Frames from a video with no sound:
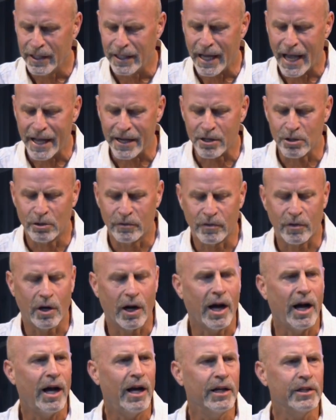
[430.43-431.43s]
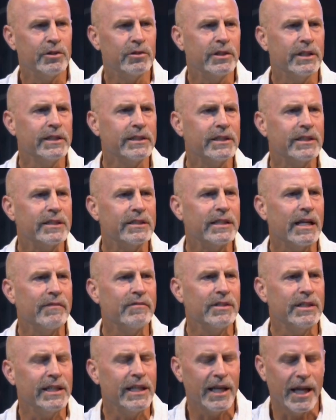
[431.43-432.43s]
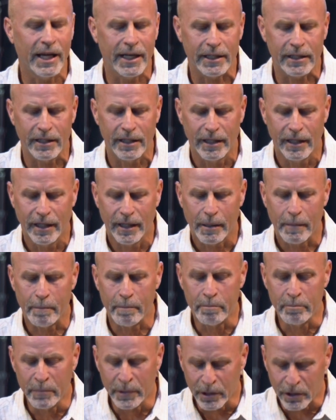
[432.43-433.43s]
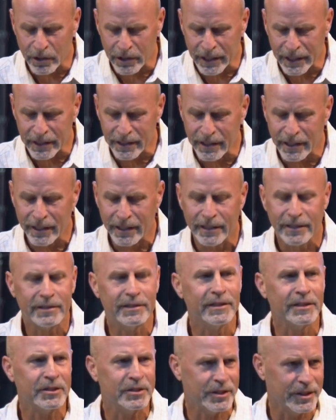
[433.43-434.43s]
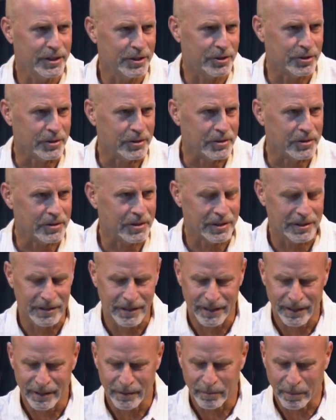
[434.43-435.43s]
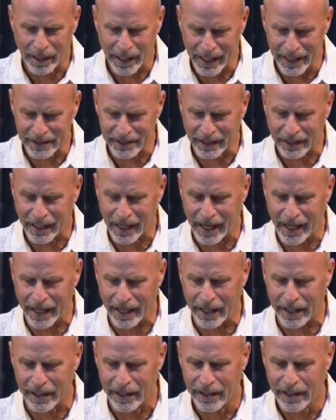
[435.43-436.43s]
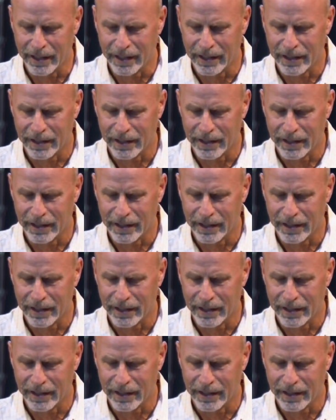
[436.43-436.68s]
he added over 178 million decisions by Hezekiah